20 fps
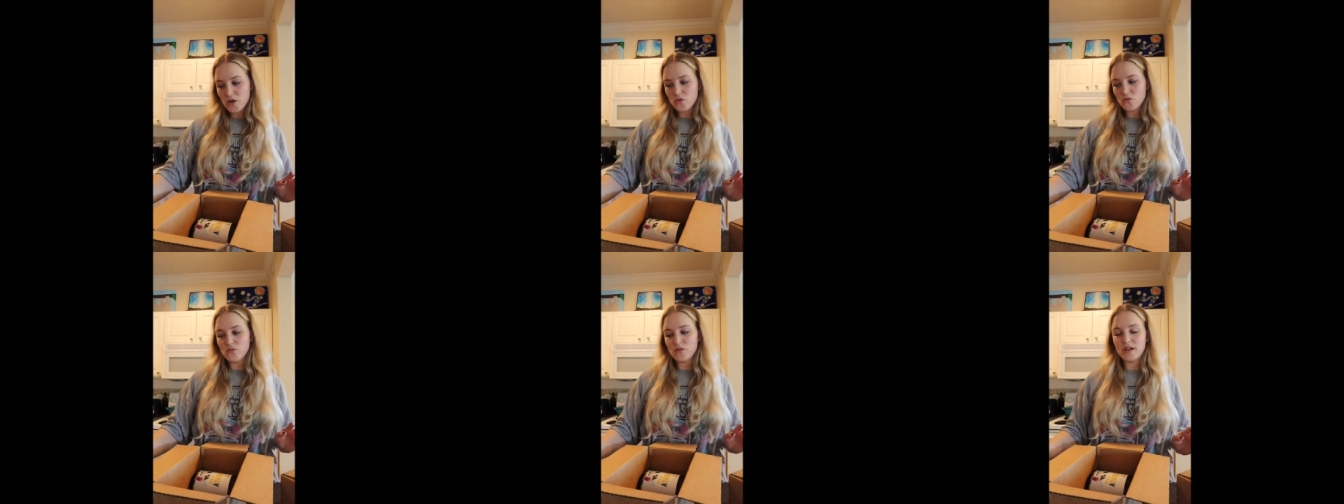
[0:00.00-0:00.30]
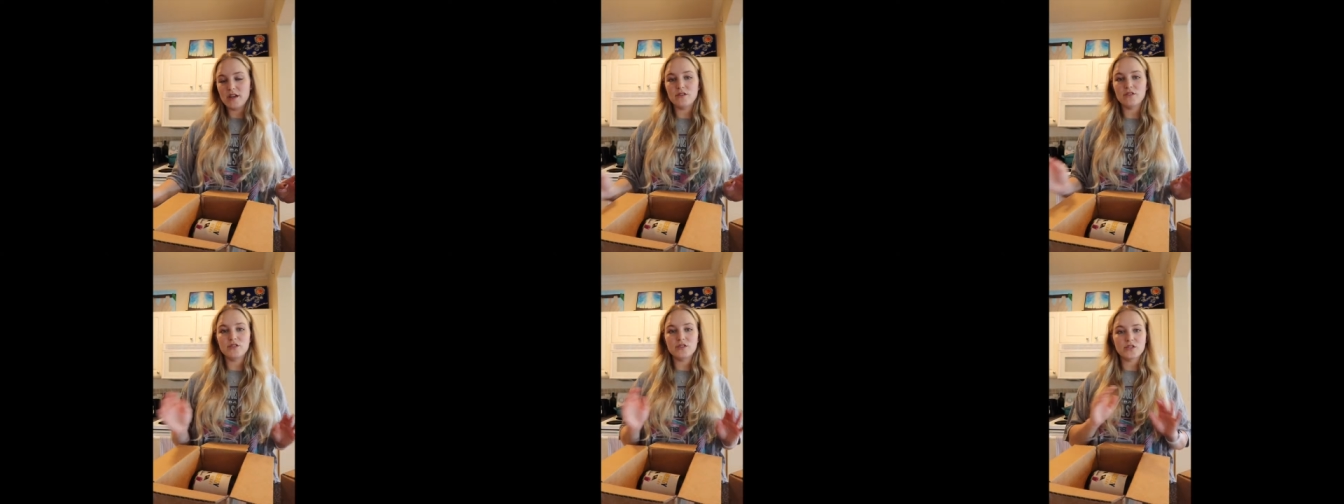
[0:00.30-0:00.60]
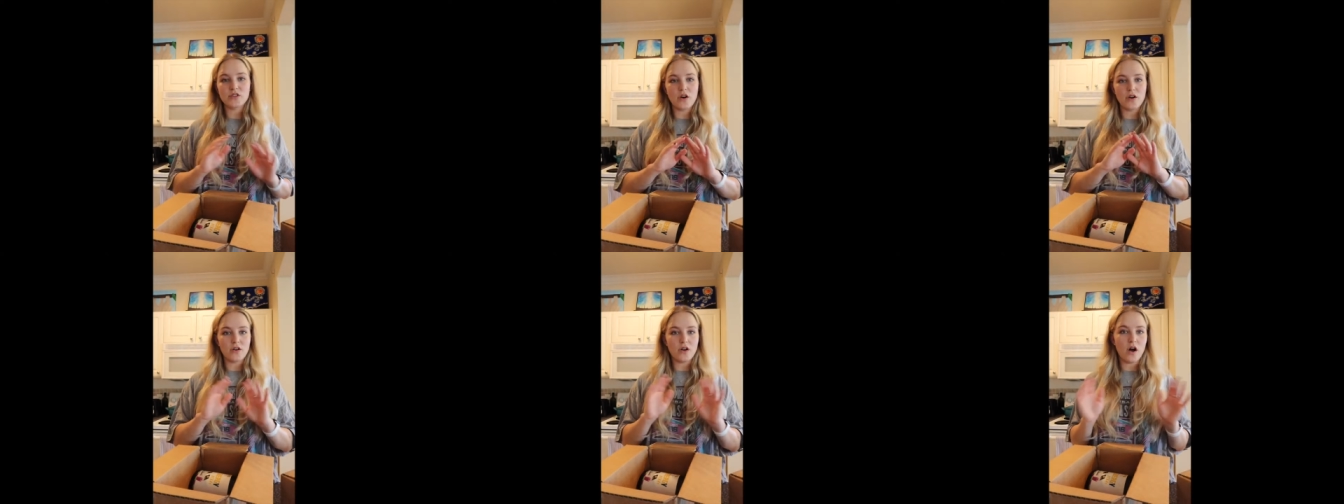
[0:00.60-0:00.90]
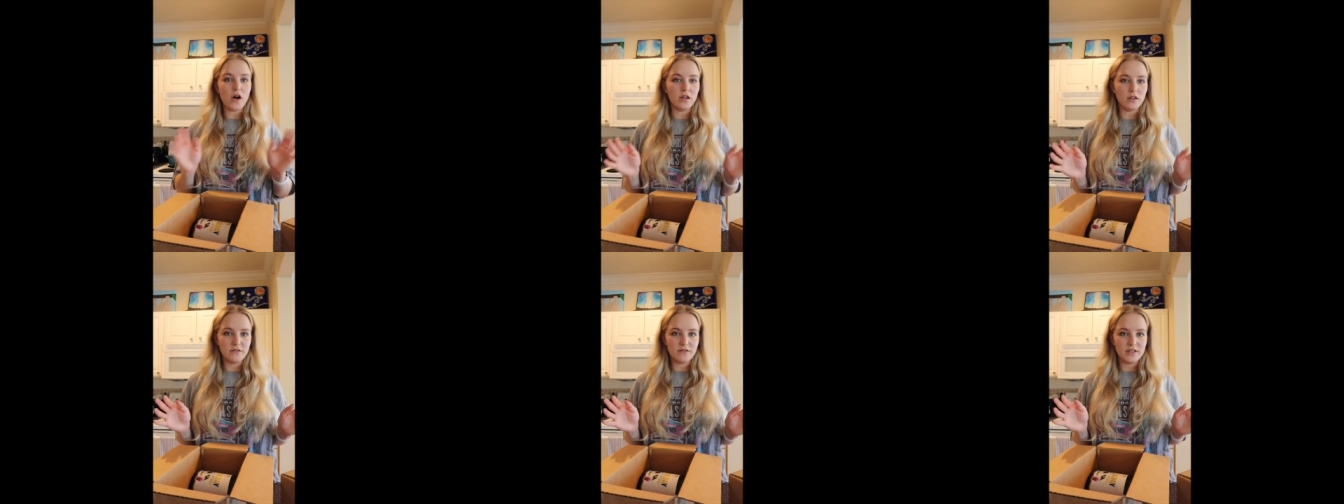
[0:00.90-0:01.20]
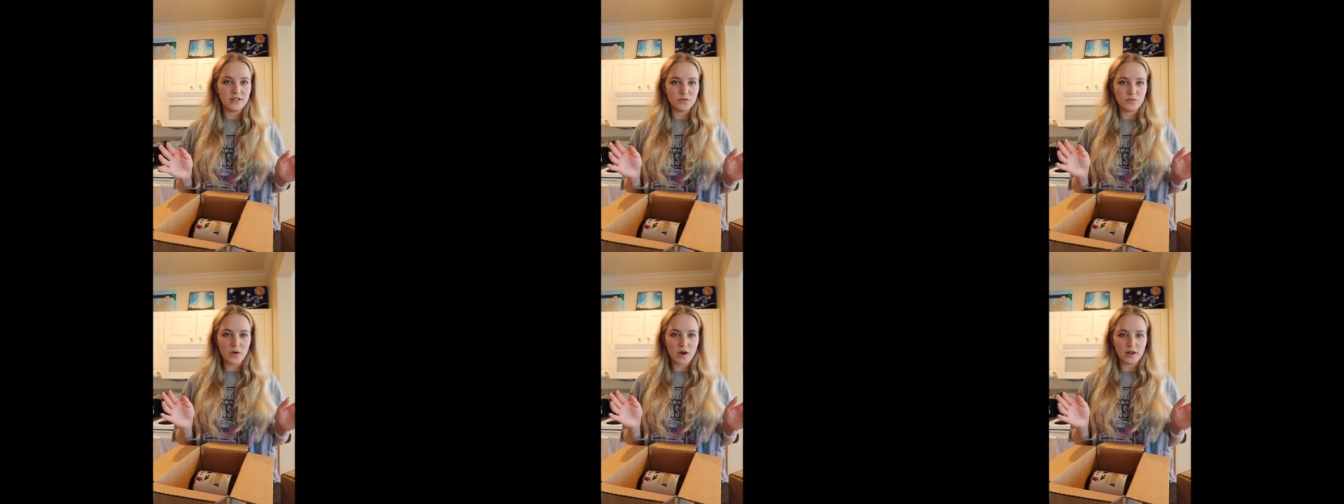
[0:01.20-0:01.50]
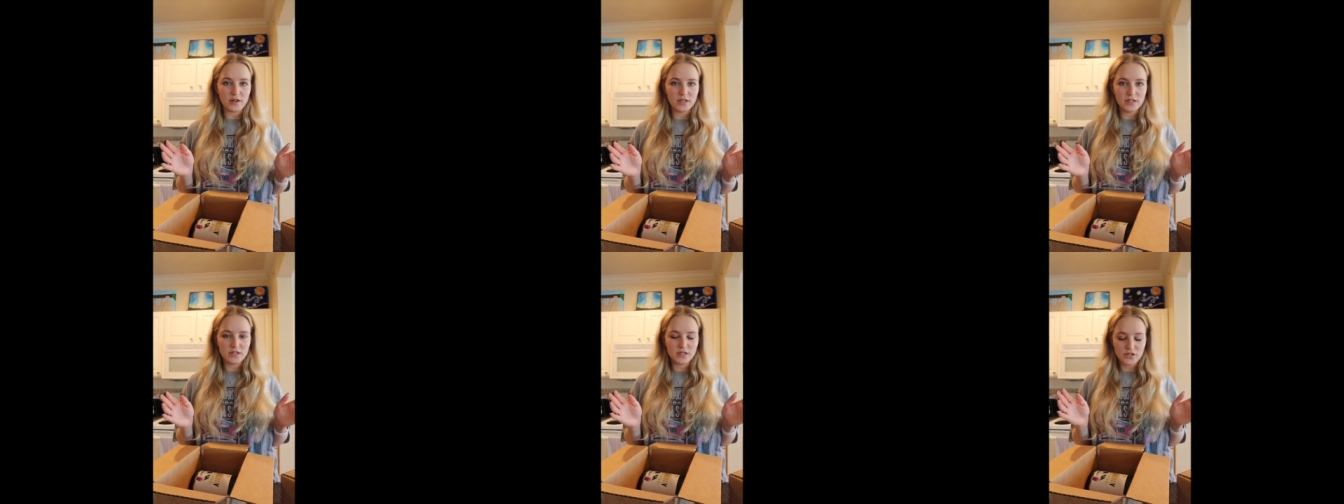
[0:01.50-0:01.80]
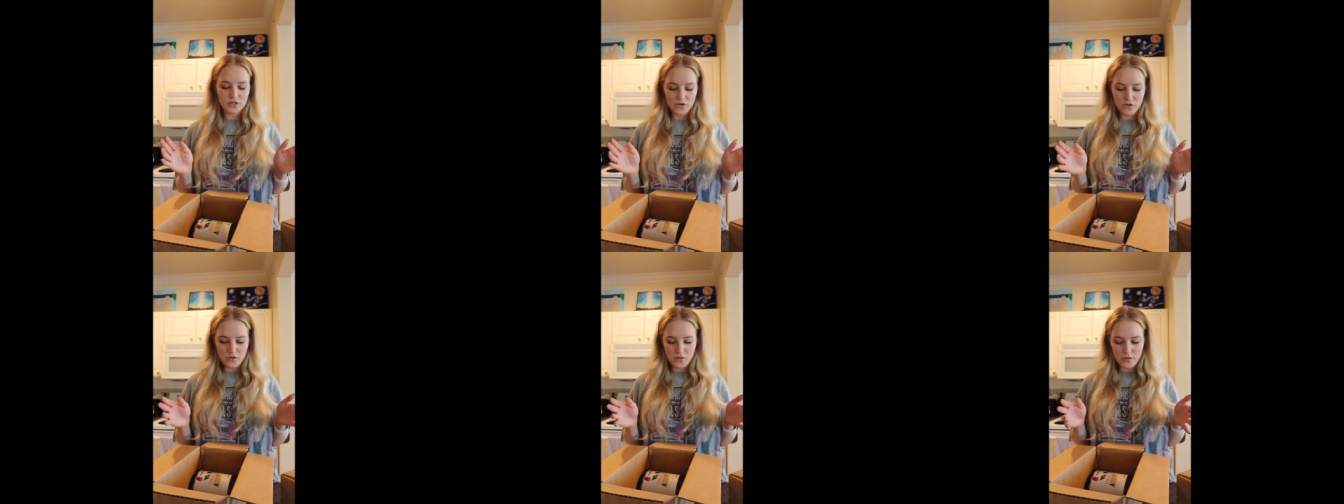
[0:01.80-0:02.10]
reels on all of these products
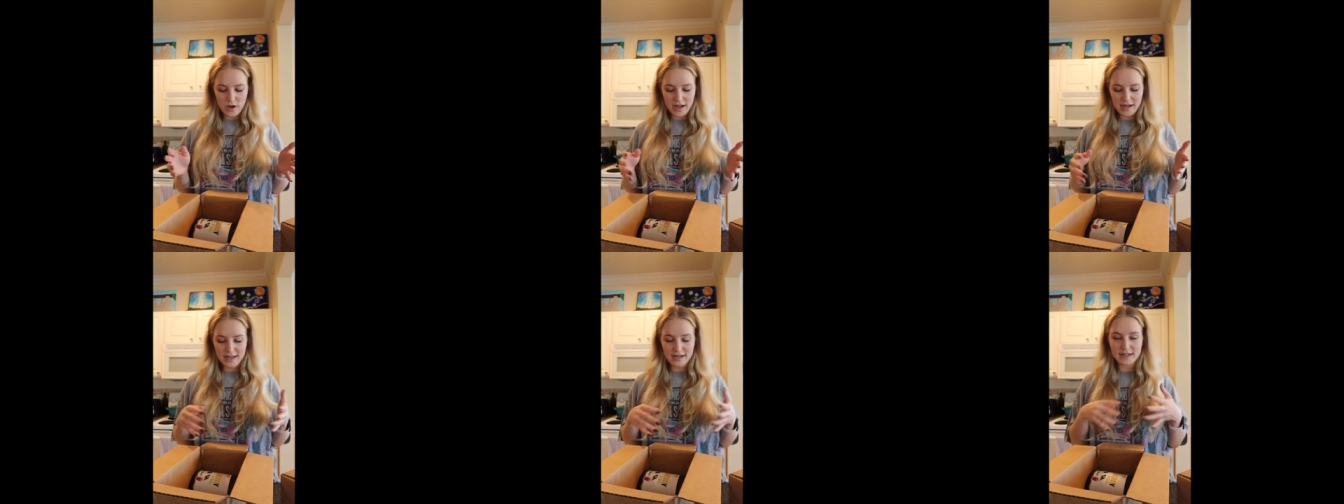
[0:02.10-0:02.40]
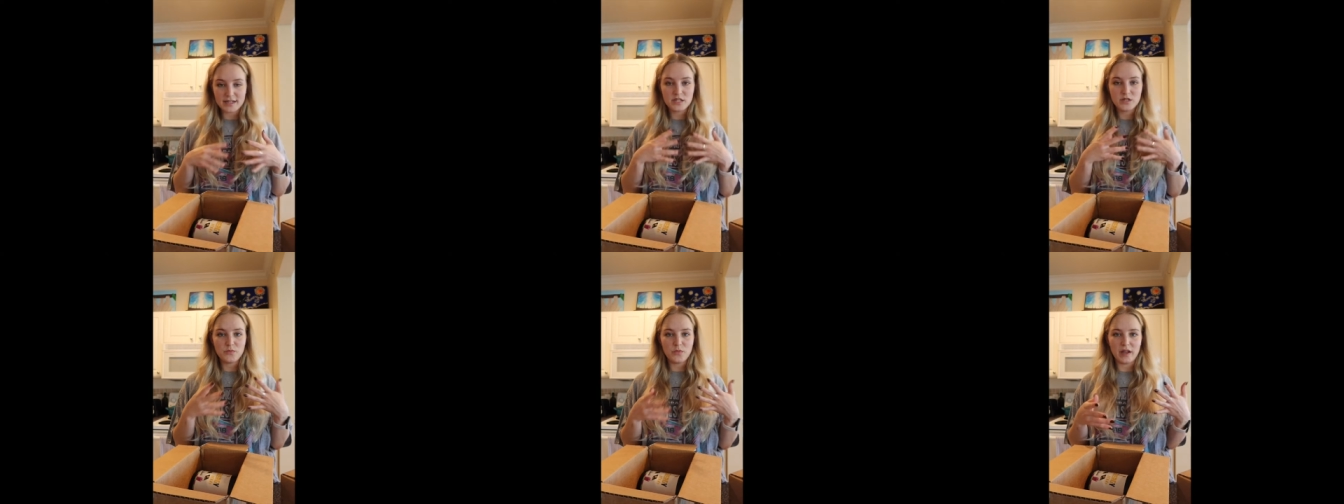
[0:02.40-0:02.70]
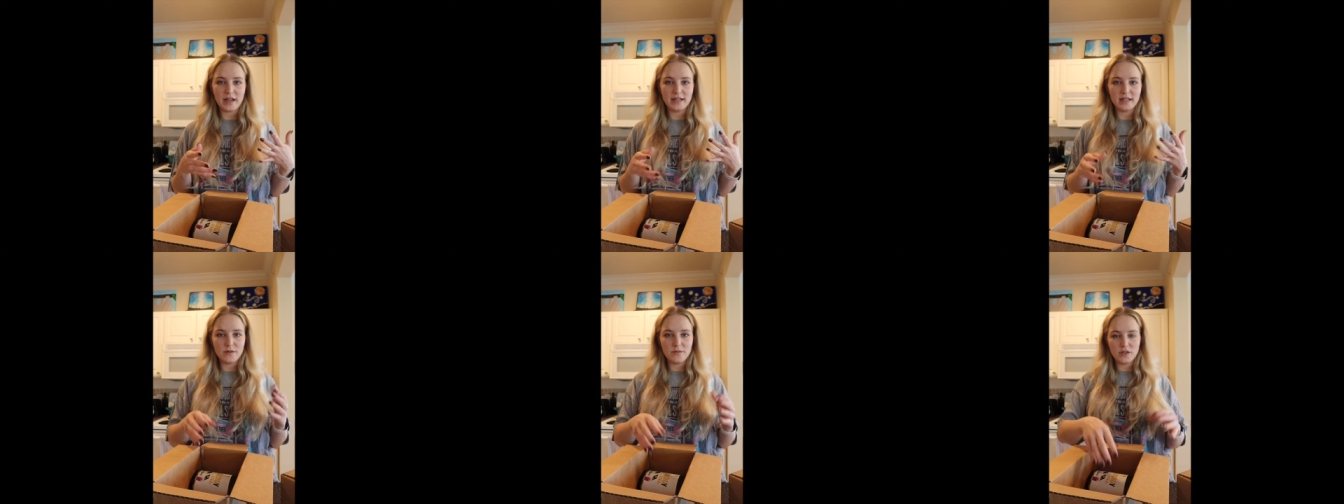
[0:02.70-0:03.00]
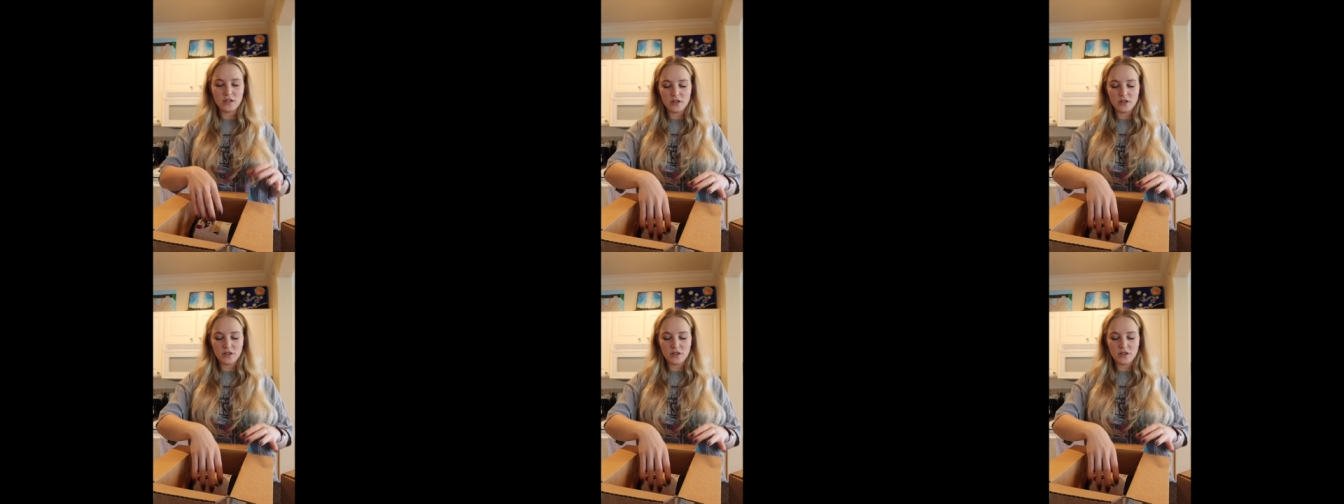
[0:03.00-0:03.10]
so I can explain them a